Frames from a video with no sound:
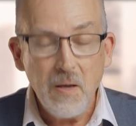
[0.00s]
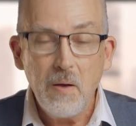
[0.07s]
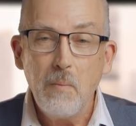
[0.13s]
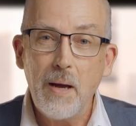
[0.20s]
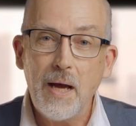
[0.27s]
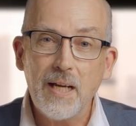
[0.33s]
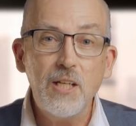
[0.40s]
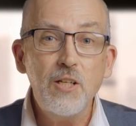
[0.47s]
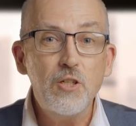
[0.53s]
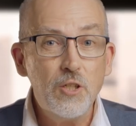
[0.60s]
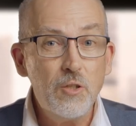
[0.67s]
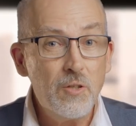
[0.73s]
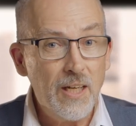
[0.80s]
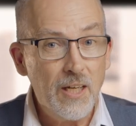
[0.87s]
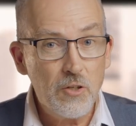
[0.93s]
Back in
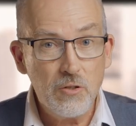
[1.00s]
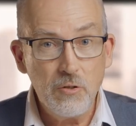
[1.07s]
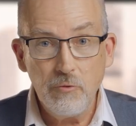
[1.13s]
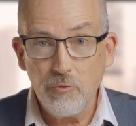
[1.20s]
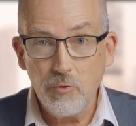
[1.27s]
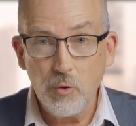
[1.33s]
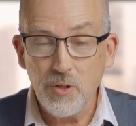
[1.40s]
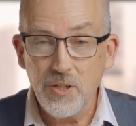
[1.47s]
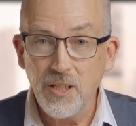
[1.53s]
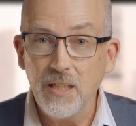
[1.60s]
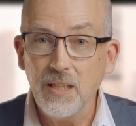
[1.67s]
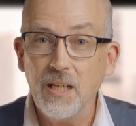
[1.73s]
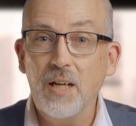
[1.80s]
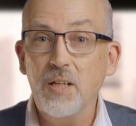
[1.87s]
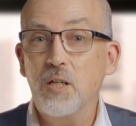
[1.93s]
2014,
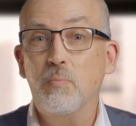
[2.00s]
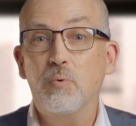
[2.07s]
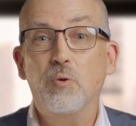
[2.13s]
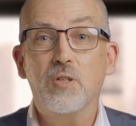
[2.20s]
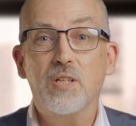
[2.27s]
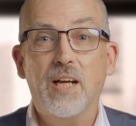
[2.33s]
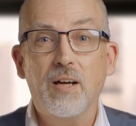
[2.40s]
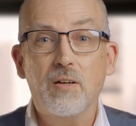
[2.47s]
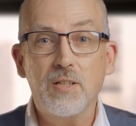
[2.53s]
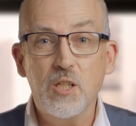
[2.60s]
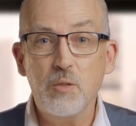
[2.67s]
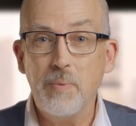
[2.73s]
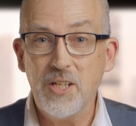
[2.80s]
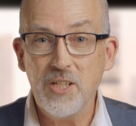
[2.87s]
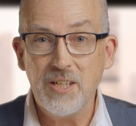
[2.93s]
Leica brought out a
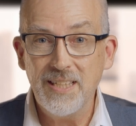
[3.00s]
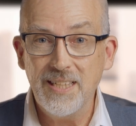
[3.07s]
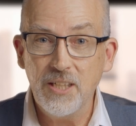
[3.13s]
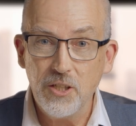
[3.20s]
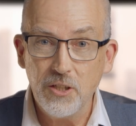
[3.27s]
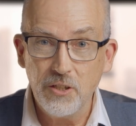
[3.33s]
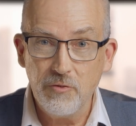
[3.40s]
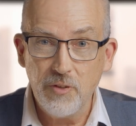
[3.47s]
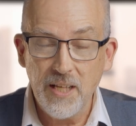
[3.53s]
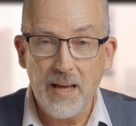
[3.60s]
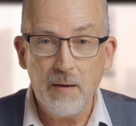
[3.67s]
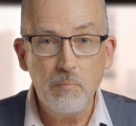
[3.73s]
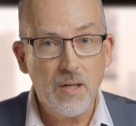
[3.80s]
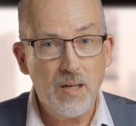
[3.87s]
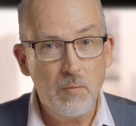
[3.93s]
special edition of the
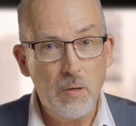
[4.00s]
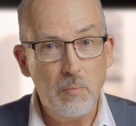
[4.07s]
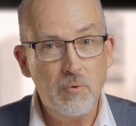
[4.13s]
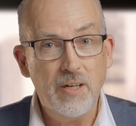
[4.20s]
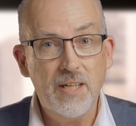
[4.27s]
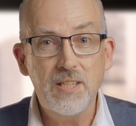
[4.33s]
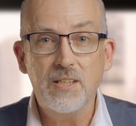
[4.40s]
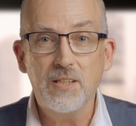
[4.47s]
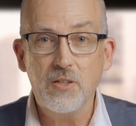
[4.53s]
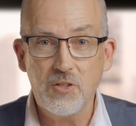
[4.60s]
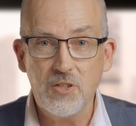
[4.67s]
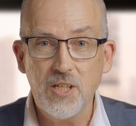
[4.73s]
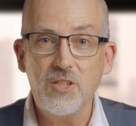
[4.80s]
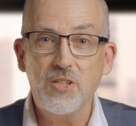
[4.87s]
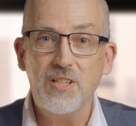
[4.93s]
M commemorating
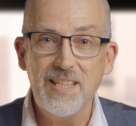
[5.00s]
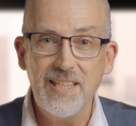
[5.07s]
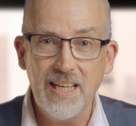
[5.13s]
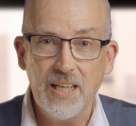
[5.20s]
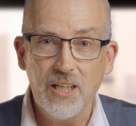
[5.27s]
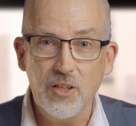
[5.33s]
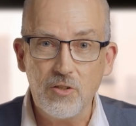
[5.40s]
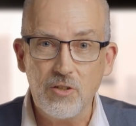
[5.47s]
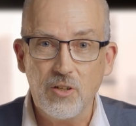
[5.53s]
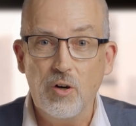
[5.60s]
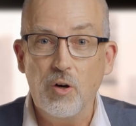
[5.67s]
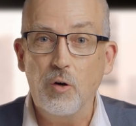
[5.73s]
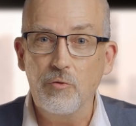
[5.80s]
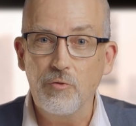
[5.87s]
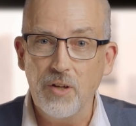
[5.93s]
60 years
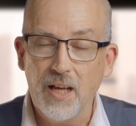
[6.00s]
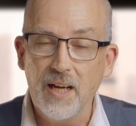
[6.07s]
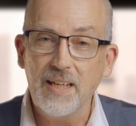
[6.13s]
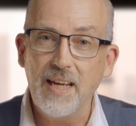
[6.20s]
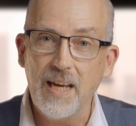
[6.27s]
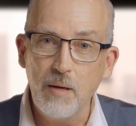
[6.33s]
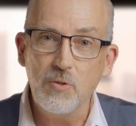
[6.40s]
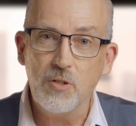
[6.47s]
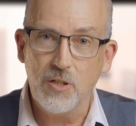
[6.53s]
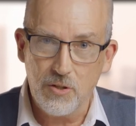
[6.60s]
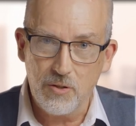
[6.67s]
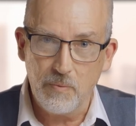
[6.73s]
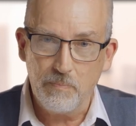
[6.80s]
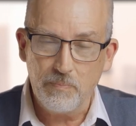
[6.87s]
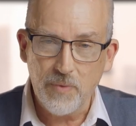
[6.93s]
of the Leica M
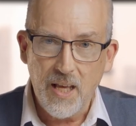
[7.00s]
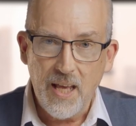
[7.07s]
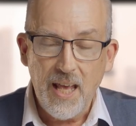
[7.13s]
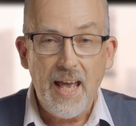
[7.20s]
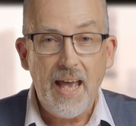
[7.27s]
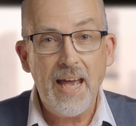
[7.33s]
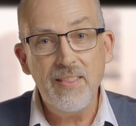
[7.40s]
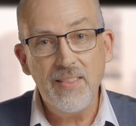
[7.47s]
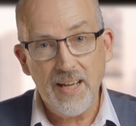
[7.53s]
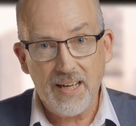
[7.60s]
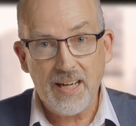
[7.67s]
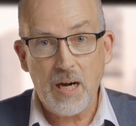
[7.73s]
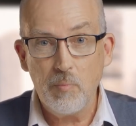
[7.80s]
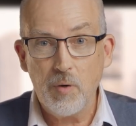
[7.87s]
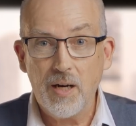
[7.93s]
system, and that
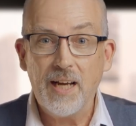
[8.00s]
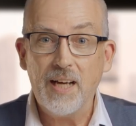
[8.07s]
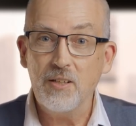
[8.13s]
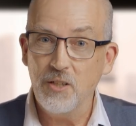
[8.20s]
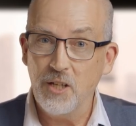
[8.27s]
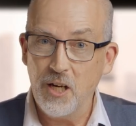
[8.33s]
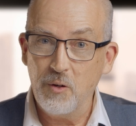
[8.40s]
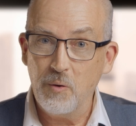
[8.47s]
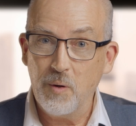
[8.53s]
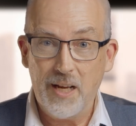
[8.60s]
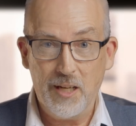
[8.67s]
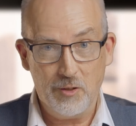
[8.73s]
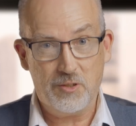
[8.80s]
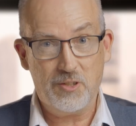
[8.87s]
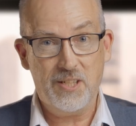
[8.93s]
camera had no
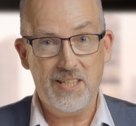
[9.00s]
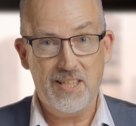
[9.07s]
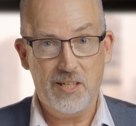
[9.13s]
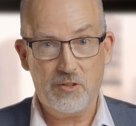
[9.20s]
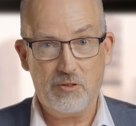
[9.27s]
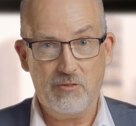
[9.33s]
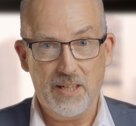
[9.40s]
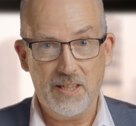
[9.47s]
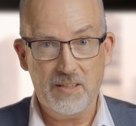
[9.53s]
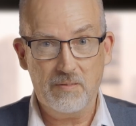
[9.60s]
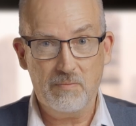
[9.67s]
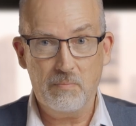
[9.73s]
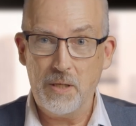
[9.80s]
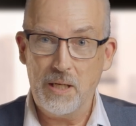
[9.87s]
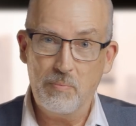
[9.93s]
LCD
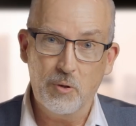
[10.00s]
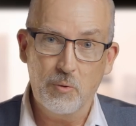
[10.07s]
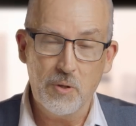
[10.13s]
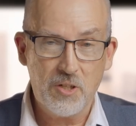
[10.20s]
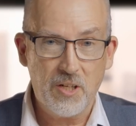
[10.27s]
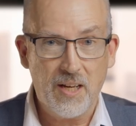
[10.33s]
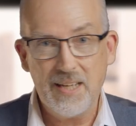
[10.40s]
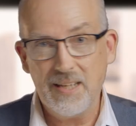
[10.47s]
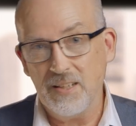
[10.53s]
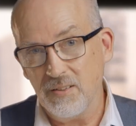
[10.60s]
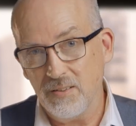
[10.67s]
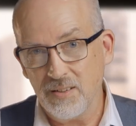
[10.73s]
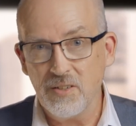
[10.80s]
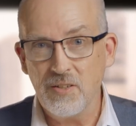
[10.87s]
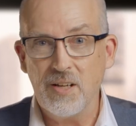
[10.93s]
screen. People were saying,
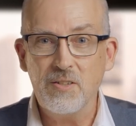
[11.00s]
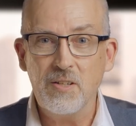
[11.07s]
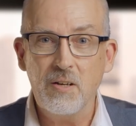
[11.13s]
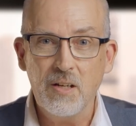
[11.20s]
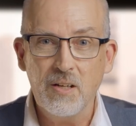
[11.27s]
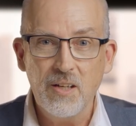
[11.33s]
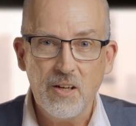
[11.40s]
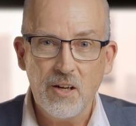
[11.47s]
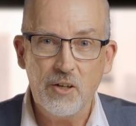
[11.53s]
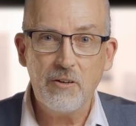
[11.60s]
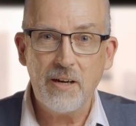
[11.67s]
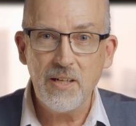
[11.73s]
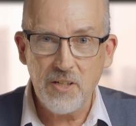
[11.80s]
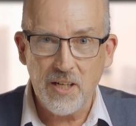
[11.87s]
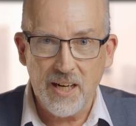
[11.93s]
that's a
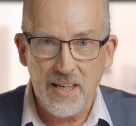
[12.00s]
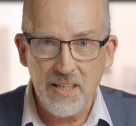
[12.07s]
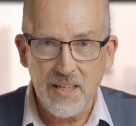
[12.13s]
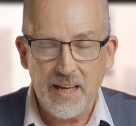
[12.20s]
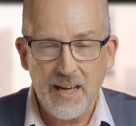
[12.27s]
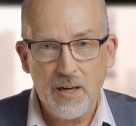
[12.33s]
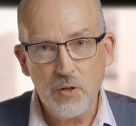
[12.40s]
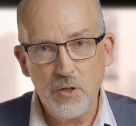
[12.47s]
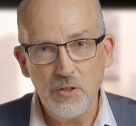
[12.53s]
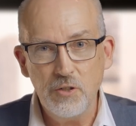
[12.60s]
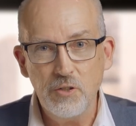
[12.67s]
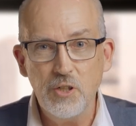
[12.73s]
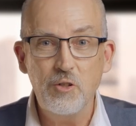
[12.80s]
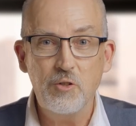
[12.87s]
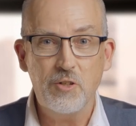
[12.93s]
crazy idea. How can you
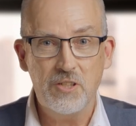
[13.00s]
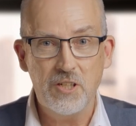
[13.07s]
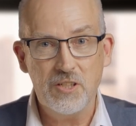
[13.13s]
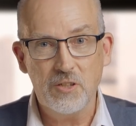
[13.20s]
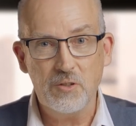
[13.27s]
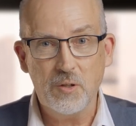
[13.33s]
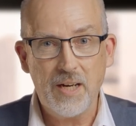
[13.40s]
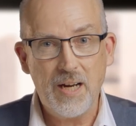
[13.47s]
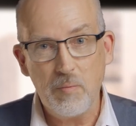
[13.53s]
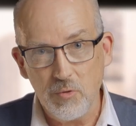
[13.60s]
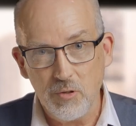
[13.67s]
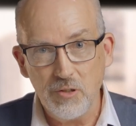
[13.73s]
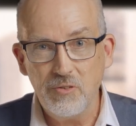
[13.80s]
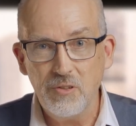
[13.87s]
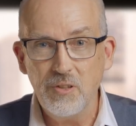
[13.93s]
use a digital
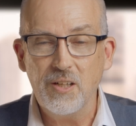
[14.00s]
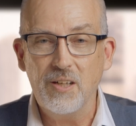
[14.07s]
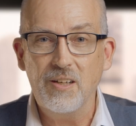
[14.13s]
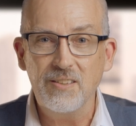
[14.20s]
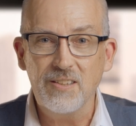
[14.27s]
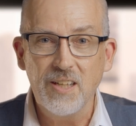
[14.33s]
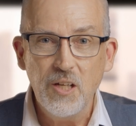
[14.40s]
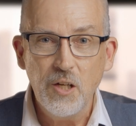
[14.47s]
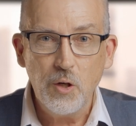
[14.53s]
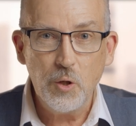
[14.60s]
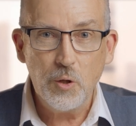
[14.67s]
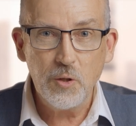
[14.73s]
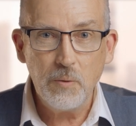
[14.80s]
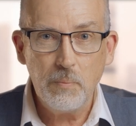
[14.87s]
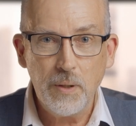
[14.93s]
camera if you can't
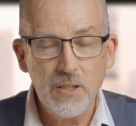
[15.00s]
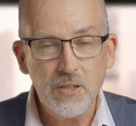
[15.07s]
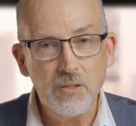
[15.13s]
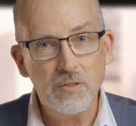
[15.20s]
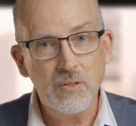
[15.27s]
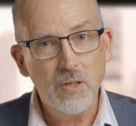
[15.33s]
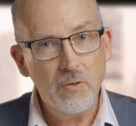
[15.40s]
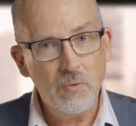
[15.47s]
look at the pictures?